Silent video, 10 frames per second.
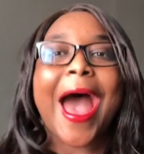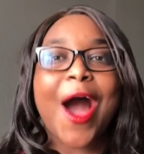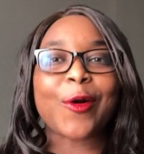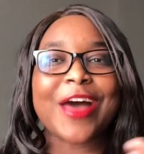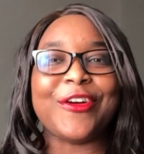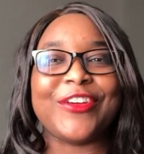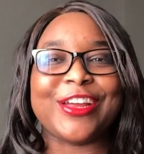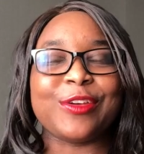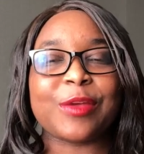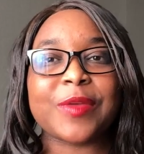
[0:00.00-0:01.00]
However,
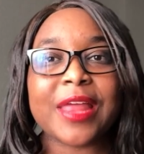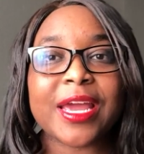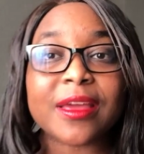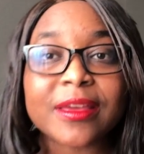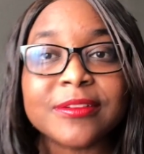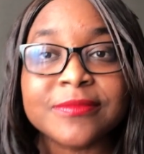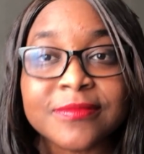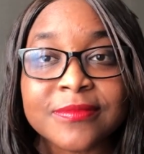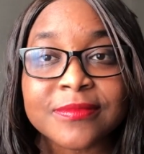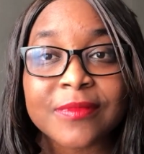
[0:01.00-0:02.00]
you could be like,
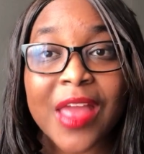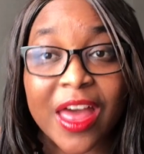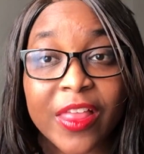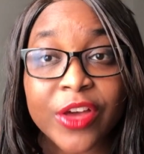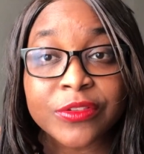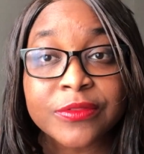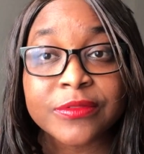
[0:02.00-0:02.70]
"Hello."